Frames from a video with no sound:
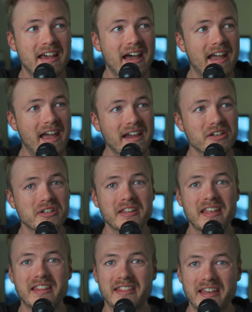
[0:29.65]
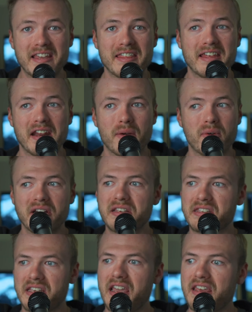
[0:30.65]
I actually think that I want to
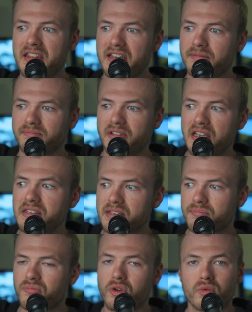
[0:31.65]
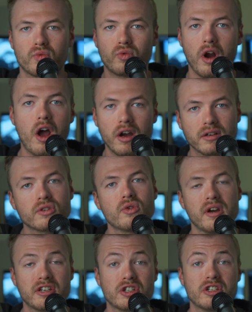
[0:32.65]
say that it's the wrong
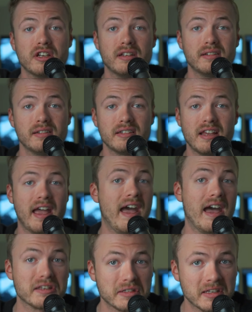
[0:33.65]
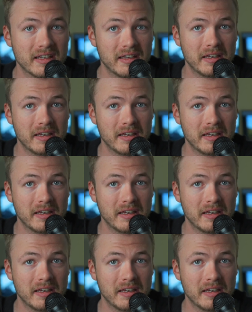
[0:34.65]
question to ask.